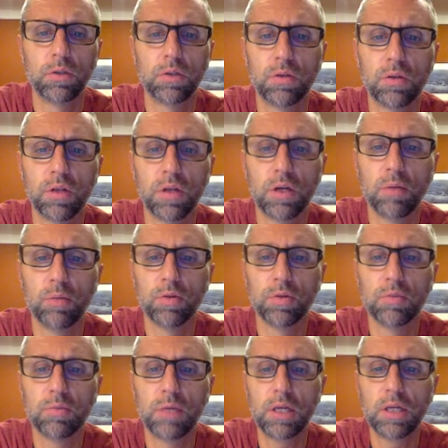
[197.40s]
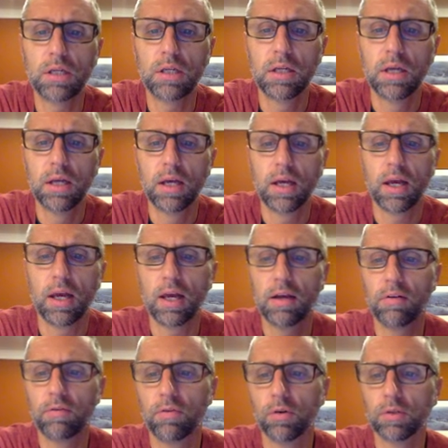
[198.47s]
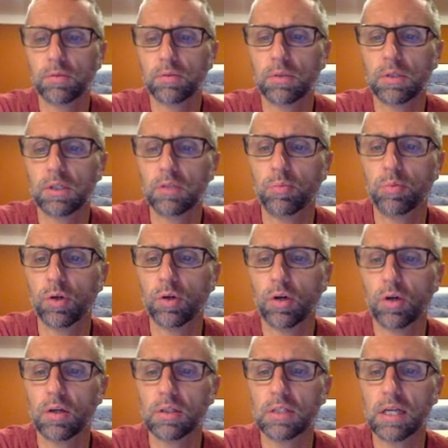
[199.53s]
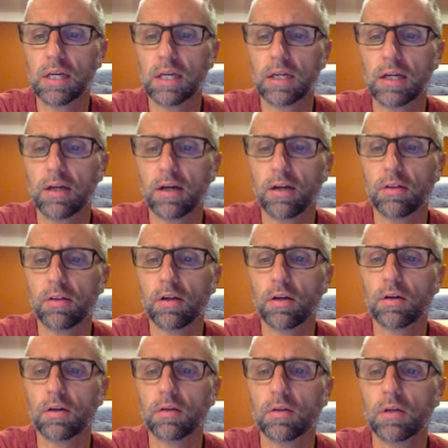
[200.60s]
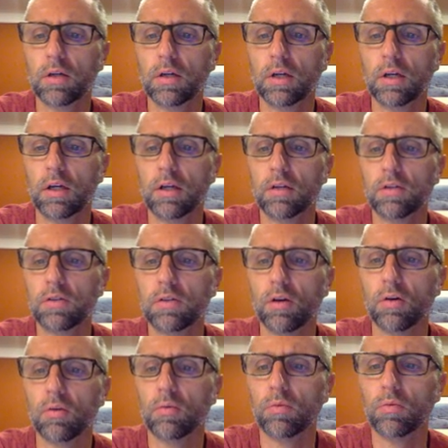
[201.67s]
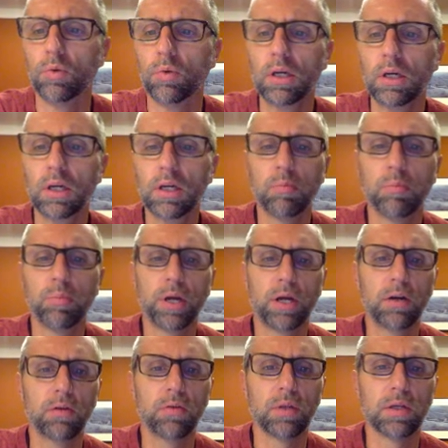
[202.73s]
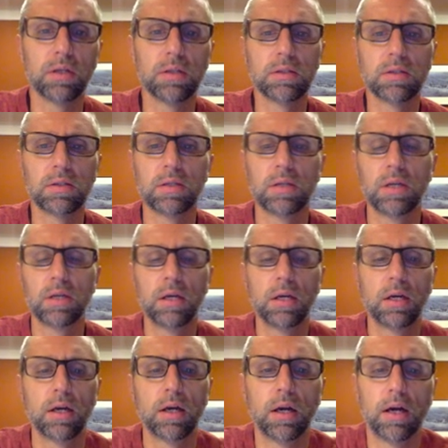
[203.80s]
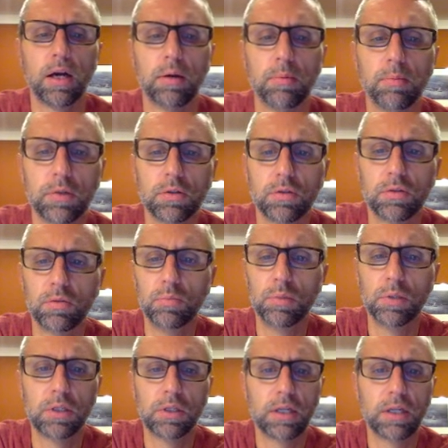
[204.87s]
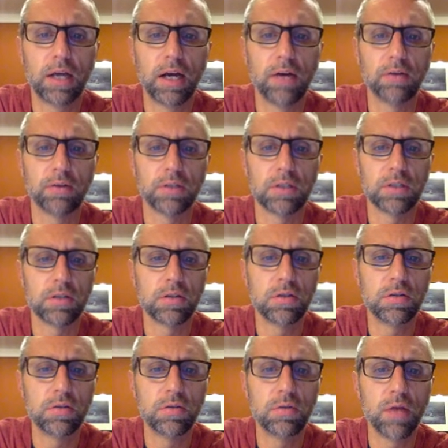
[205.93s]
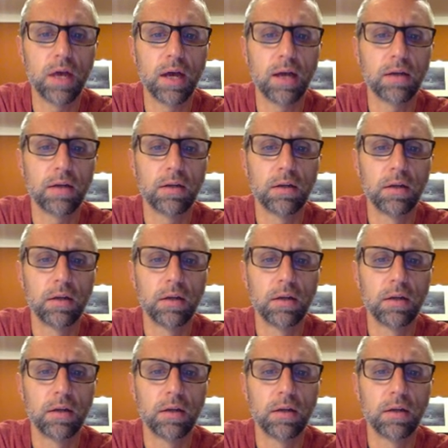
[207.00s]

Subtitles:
do the numbers mean, and of course we need to put our data on there. So we're going to compare this to building a house, and to do that,